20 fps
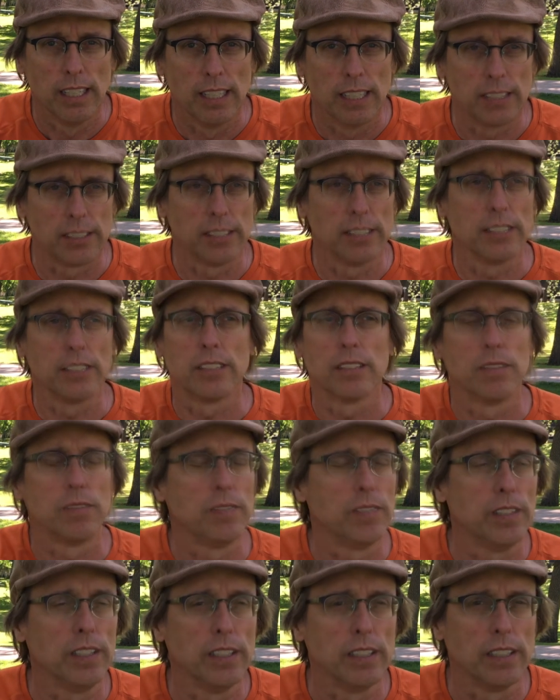a sense of
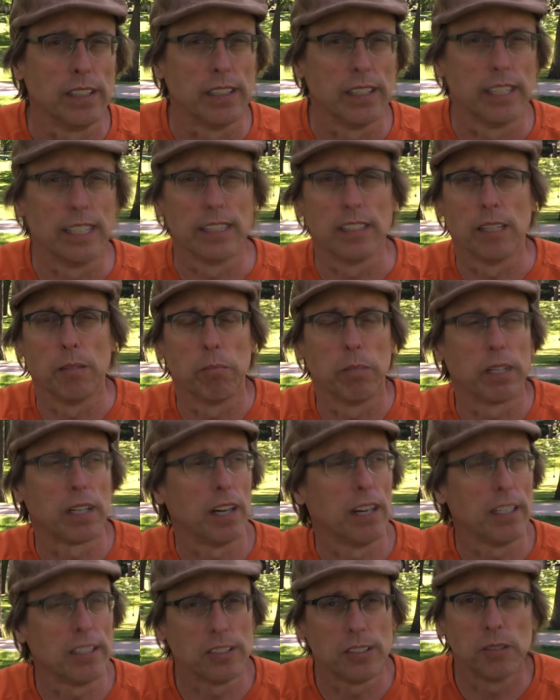feeling. And
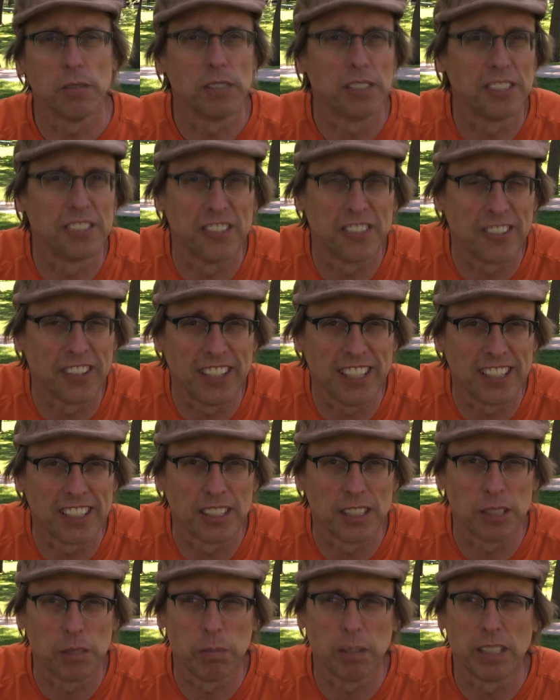Picasso was so great at
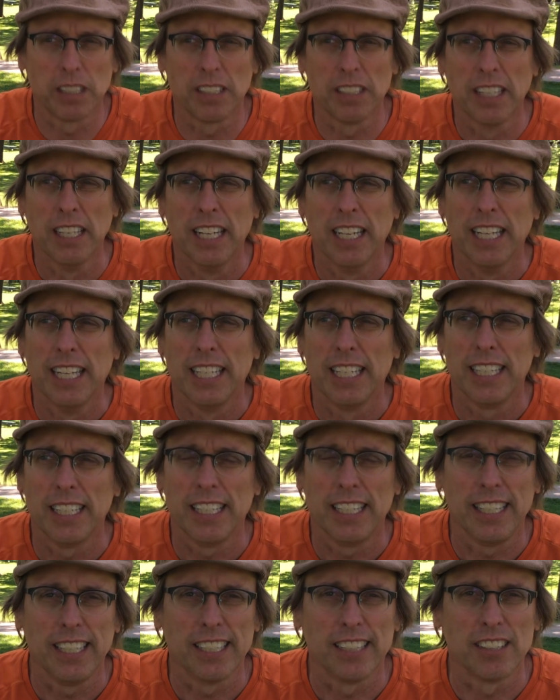this because
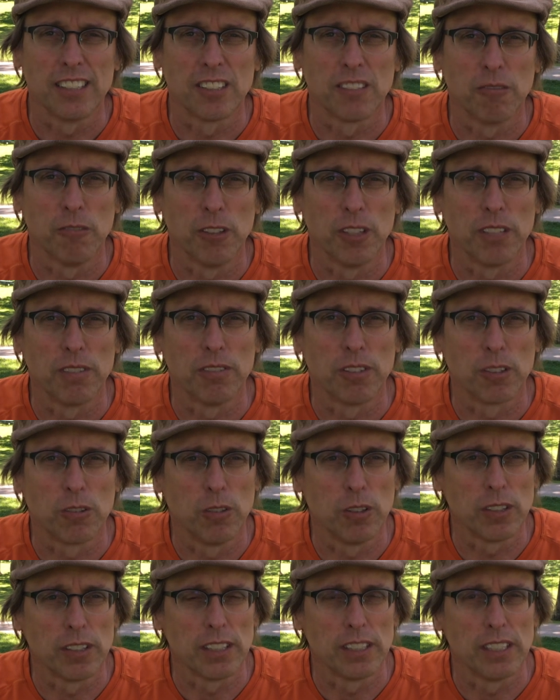he had this wonderful
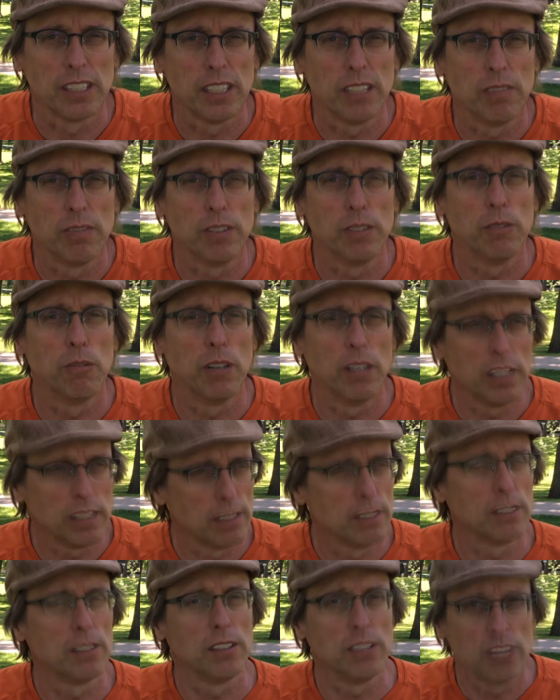quote that said, if you want to
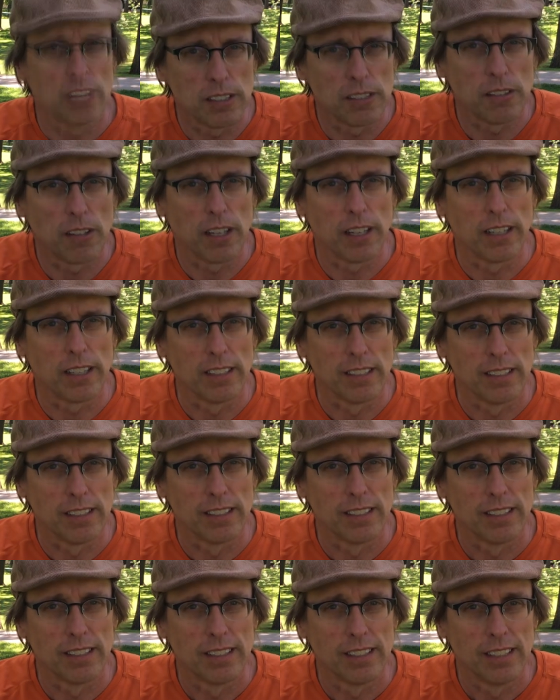learn to draw,
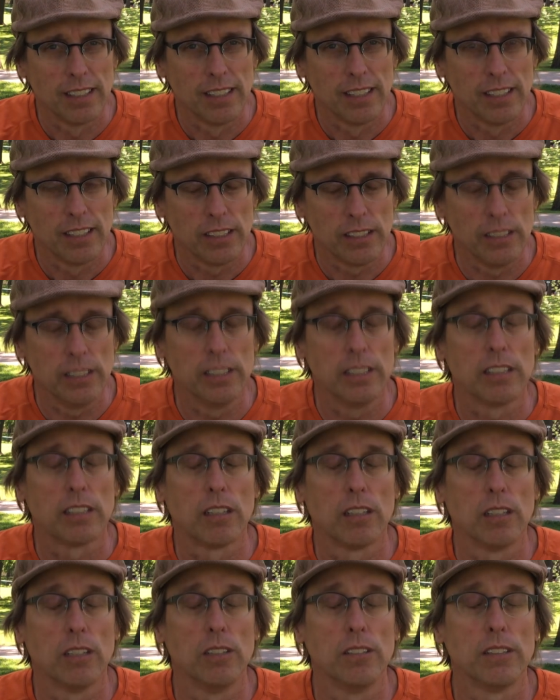you need to
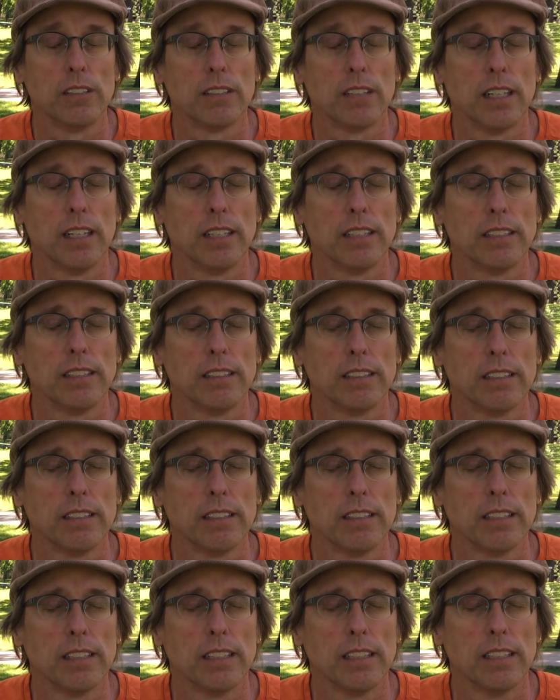close your eyes
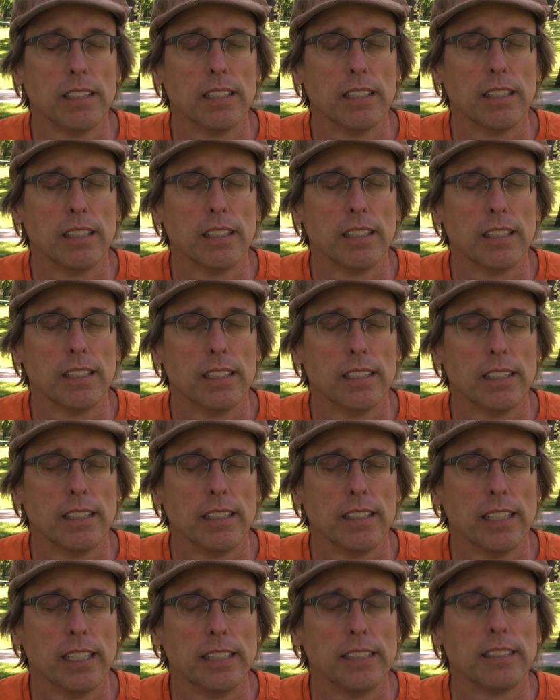
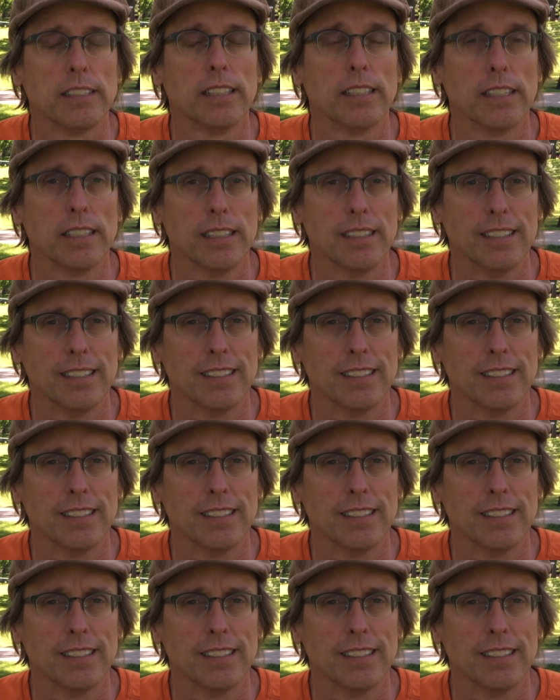and sing.